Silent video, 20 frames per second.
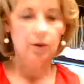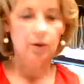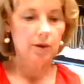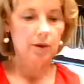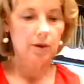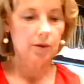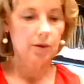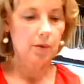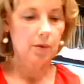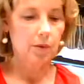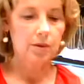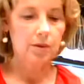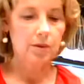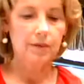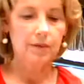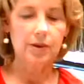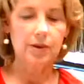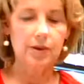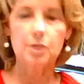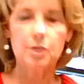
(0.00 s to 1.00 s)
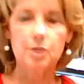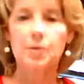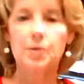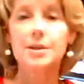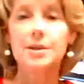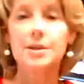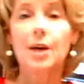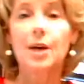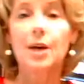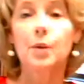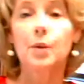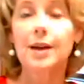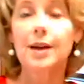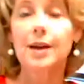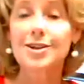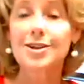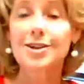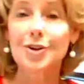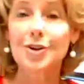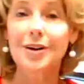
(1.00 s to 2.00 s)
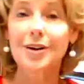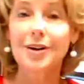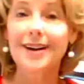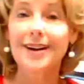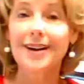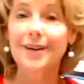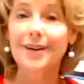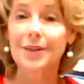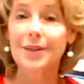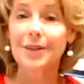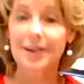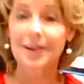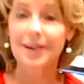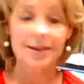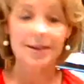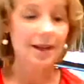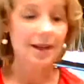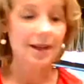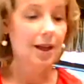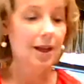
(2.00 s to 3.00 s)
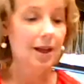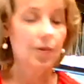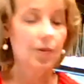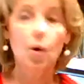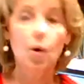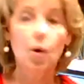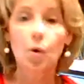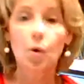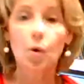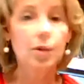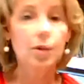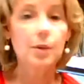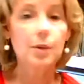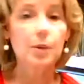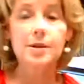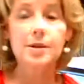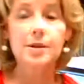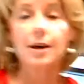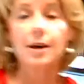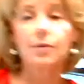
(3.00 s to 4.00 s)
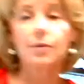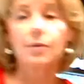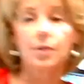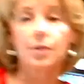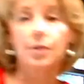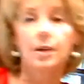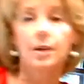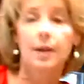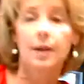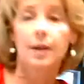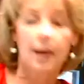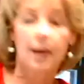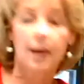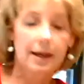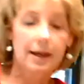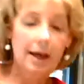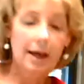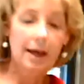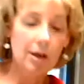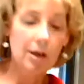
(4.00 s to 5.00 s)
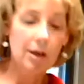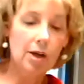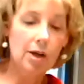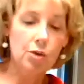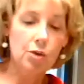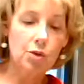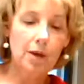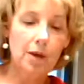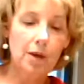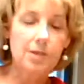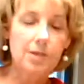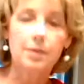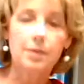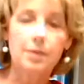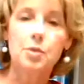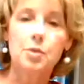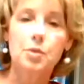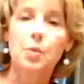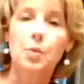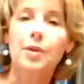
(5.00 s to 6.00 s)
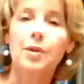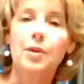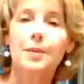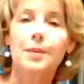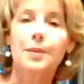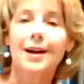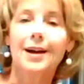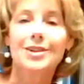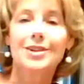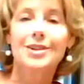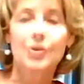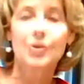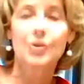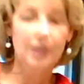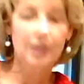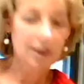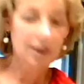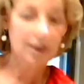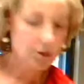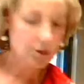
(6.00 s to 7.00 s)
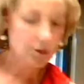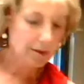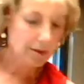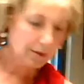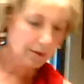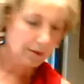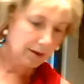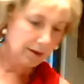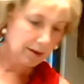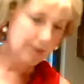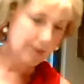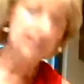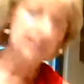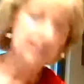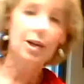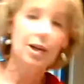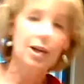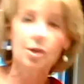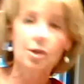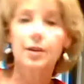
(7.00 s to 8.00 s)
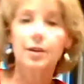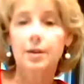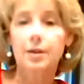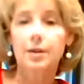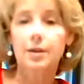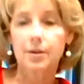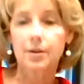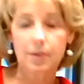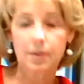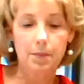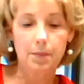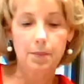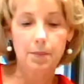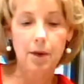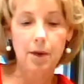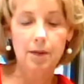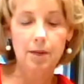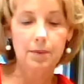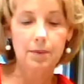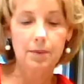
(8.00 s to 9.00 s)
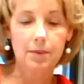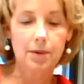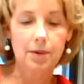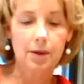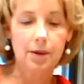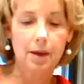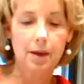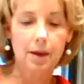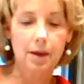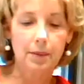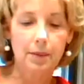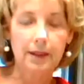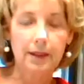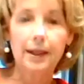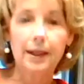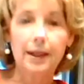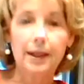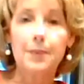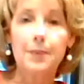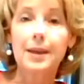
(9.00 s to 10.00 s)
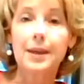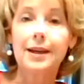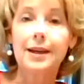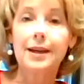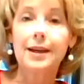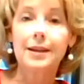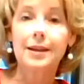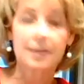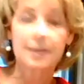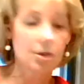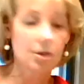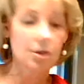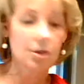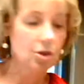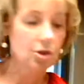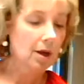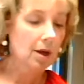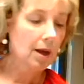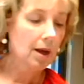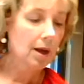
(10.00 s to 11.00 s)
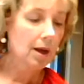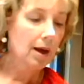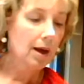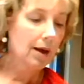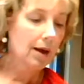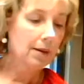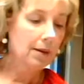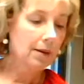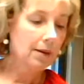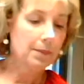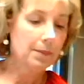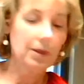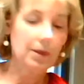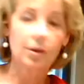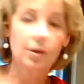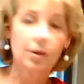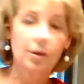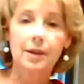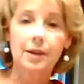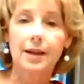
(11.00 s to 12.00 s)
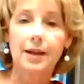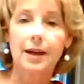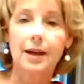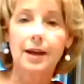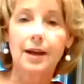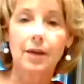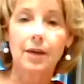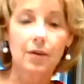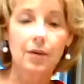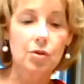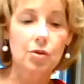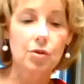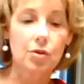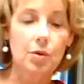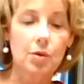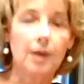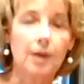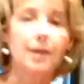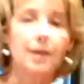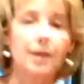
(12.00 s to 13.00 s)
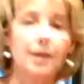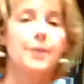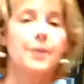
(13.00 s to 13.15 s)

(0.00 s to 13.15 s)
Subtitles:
look at the roasted vegetables. Now when I started out with this, the whole thing was covered. And I tried to spread them out so that each of them is touching the bottom of the clay baking dish. But look at that, how they've shrunk.